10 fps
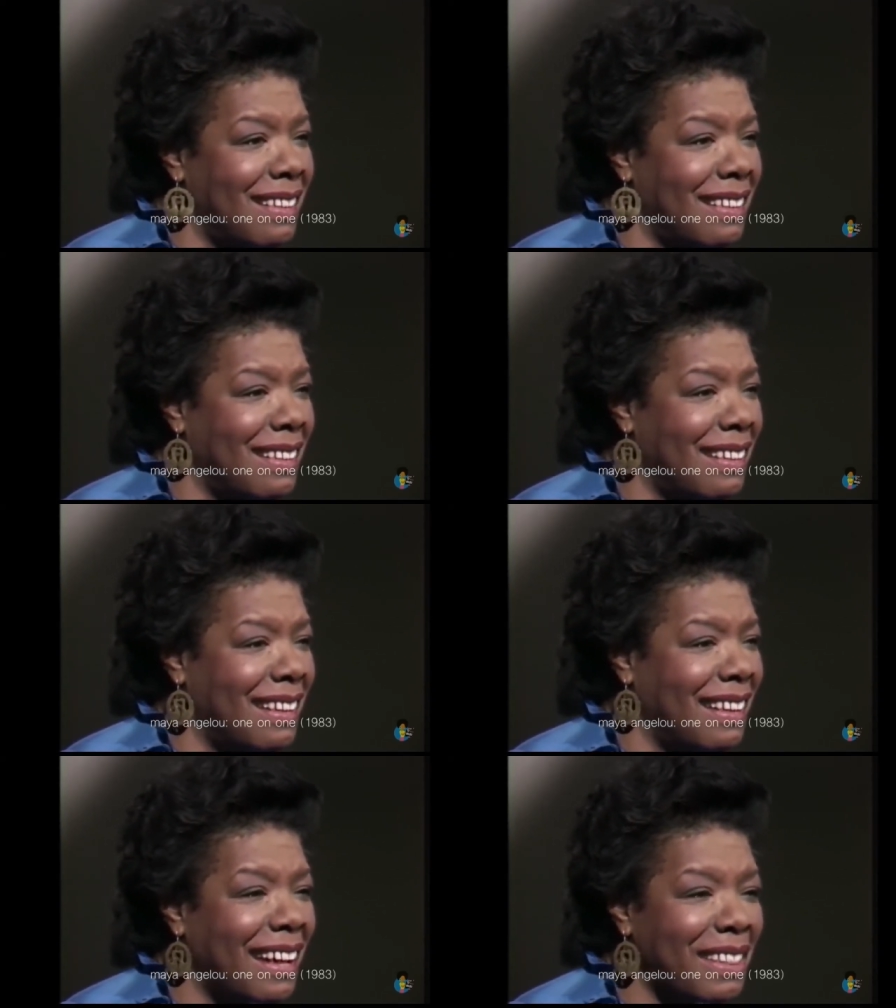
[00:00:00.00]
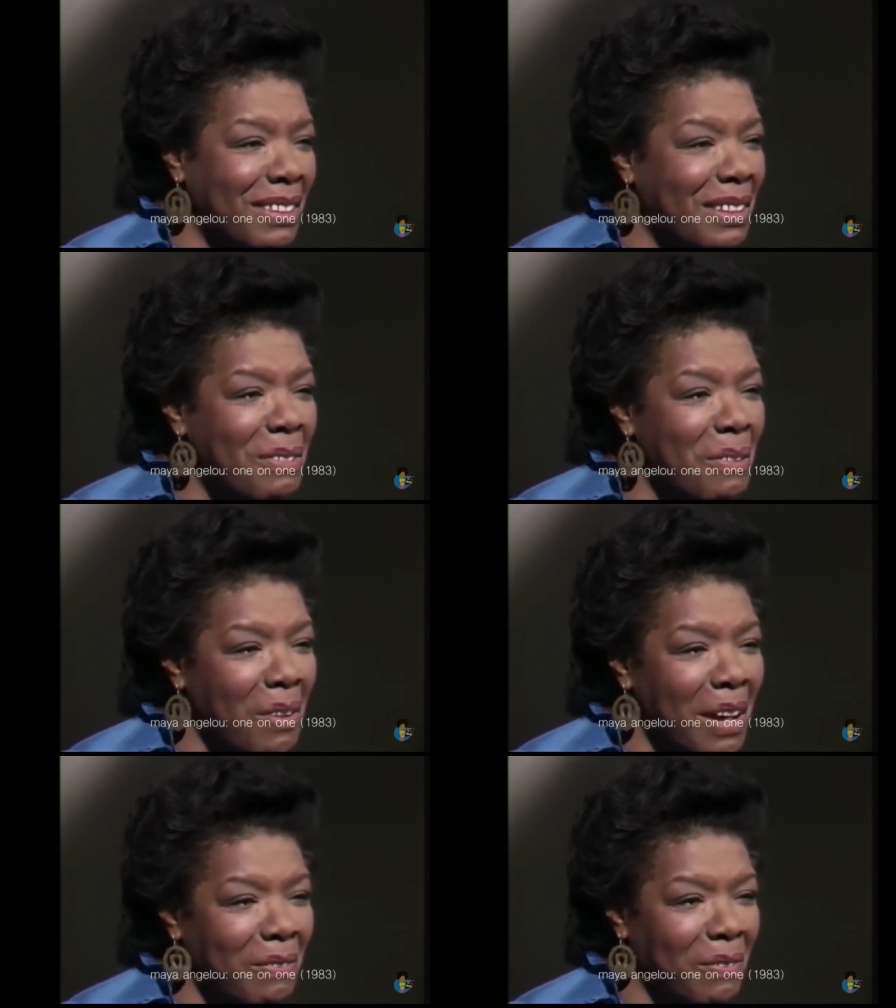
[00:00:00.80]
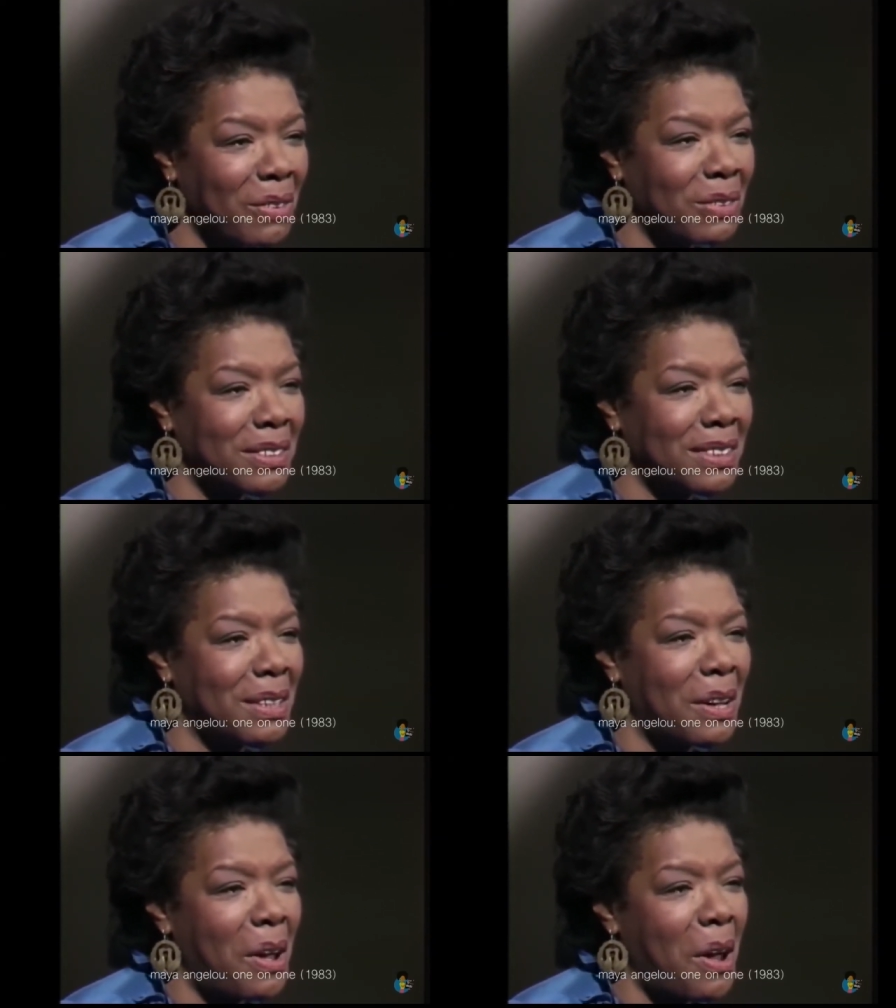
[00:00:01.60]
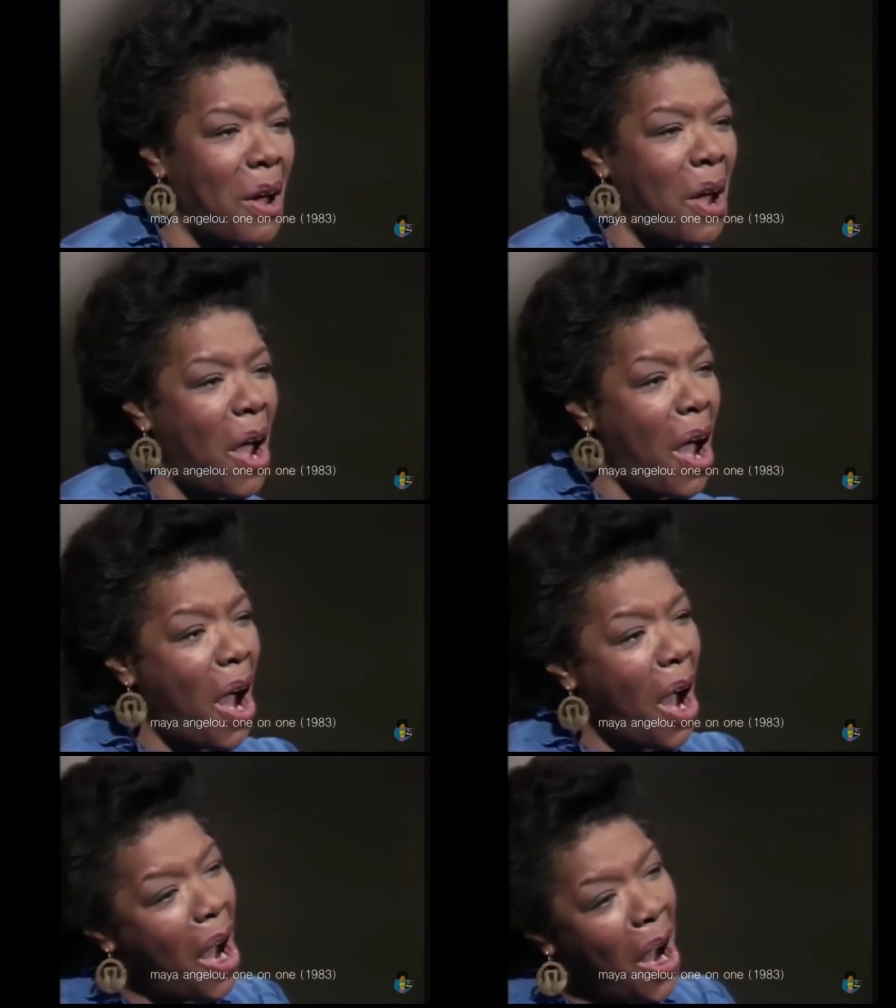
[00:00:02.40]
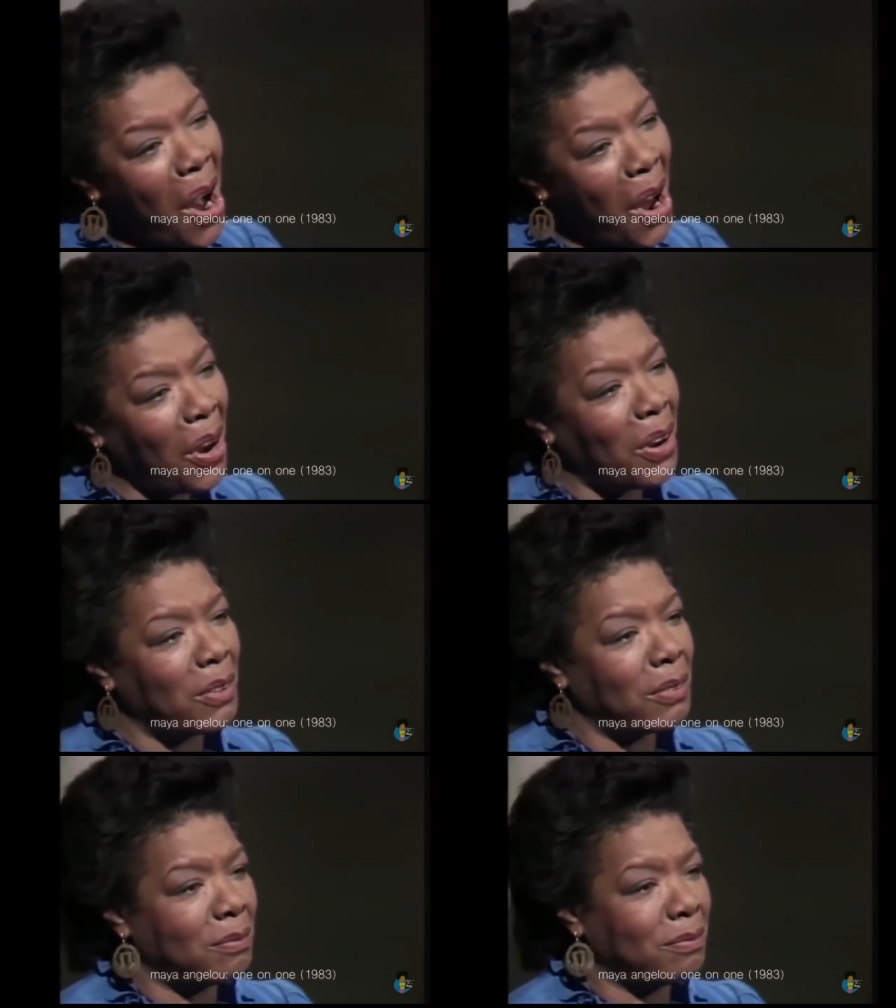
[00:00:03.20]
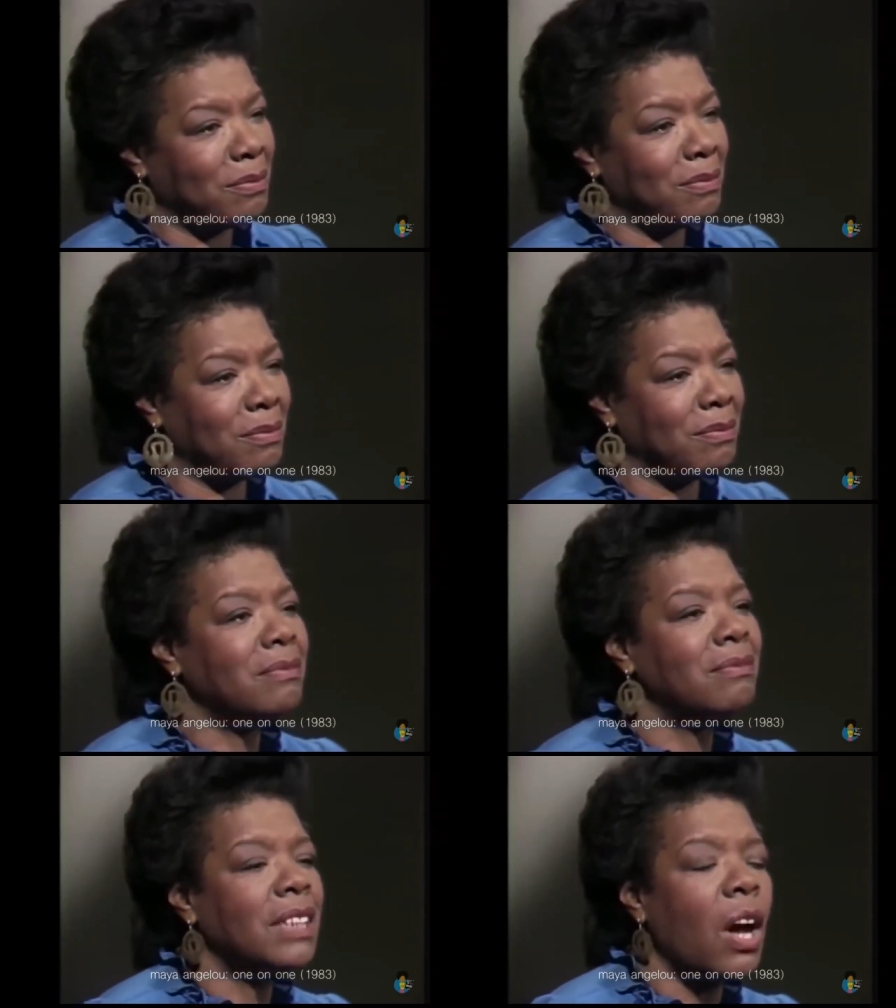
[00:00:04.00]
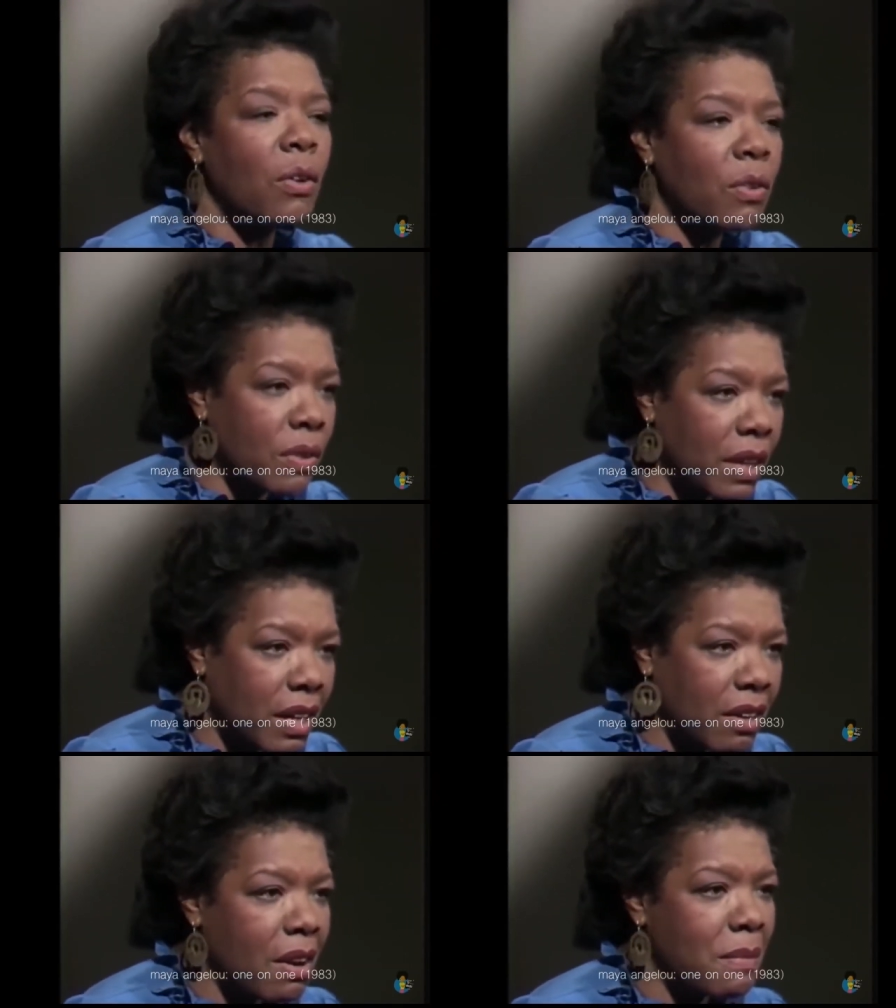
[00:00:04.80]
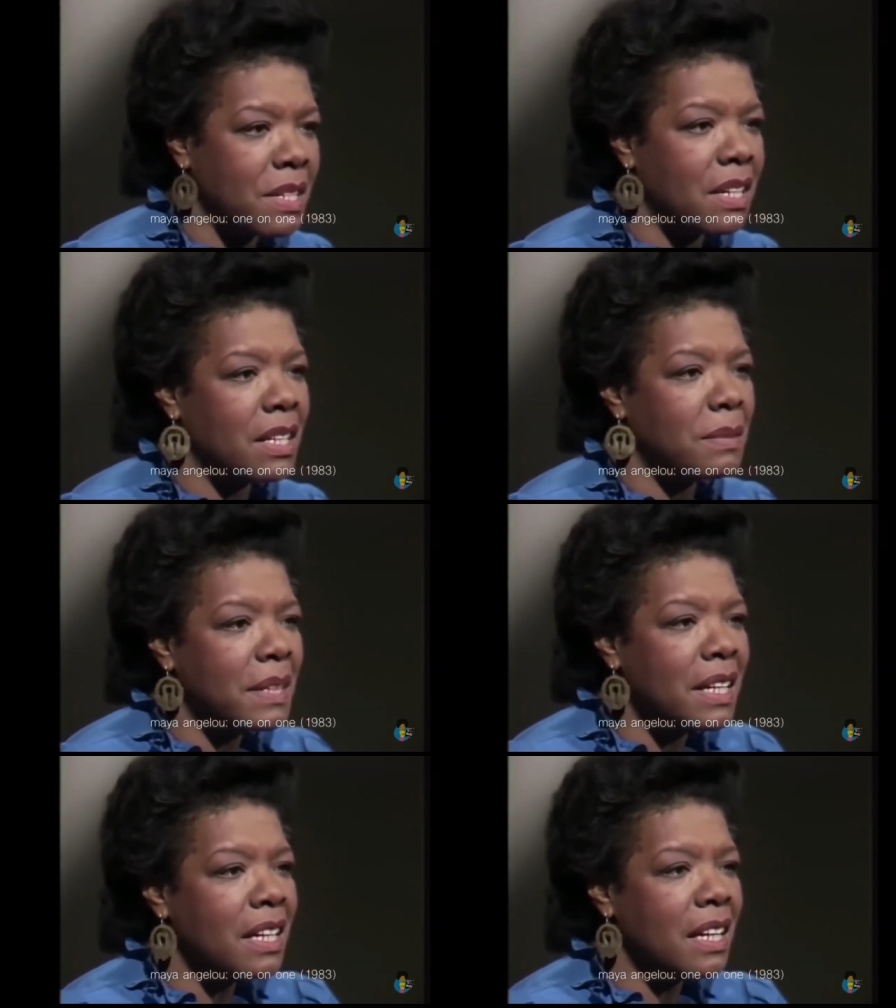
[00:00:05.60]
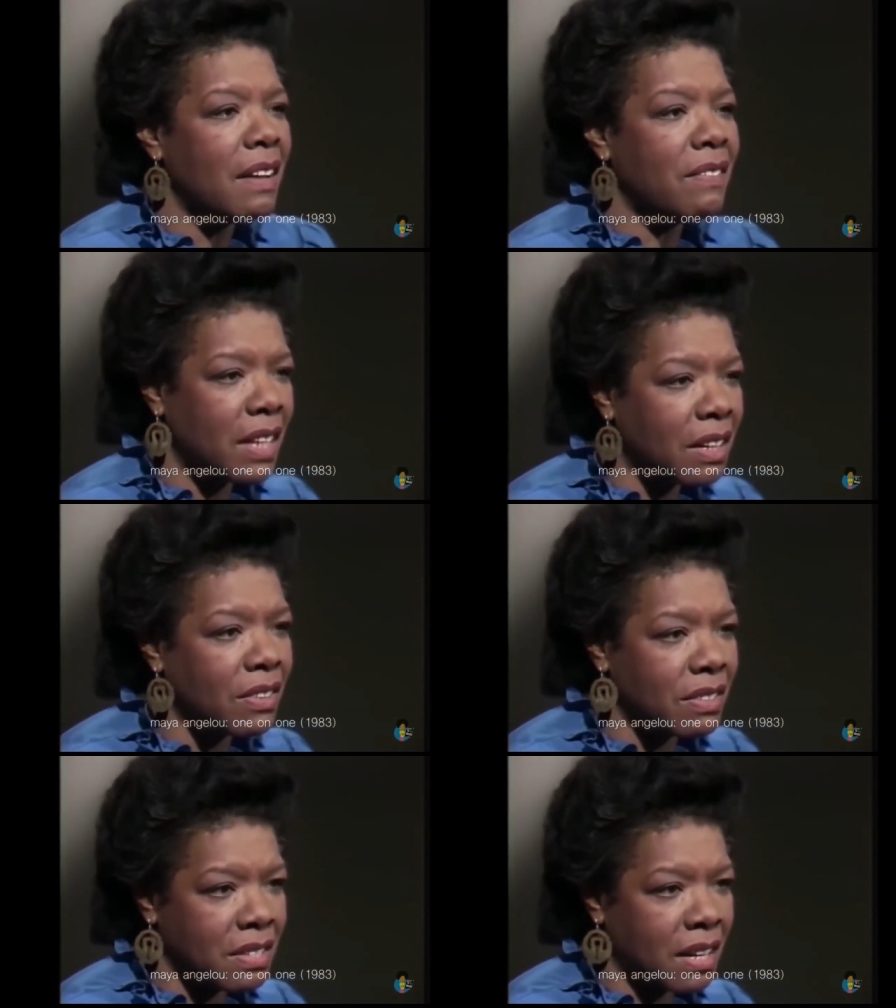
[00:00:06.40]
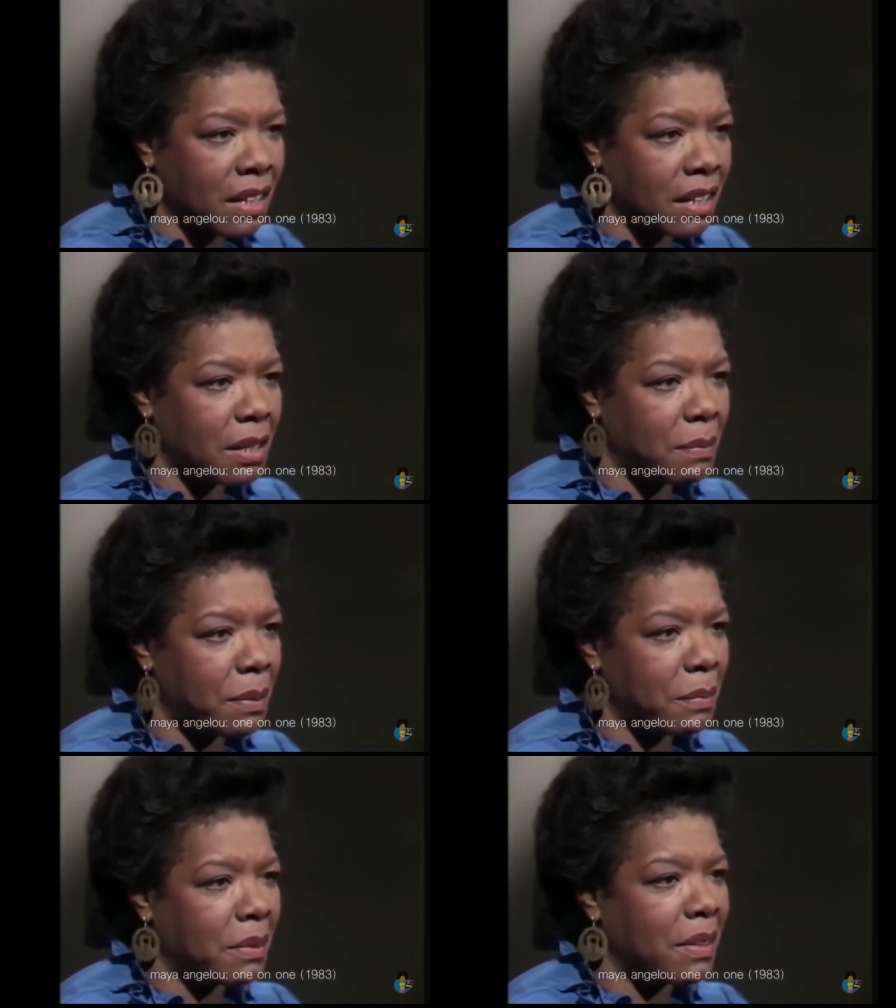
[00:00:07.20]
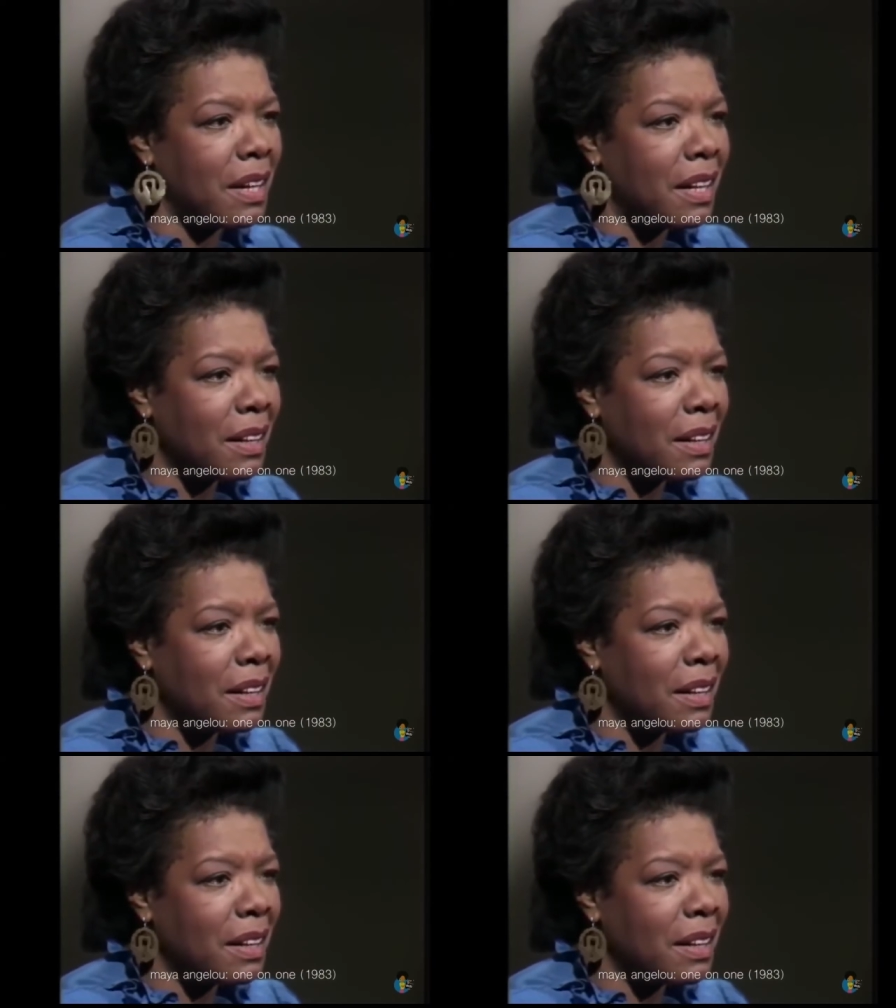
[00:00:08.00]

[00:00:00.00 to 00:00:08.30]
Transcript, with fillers: What? I thought they were white folks. Well, I mean, what do you mean you didn't think they were real? You don't think they had arms and legs? And oh, no, they had arms and legs, but they didn't have innards like other people.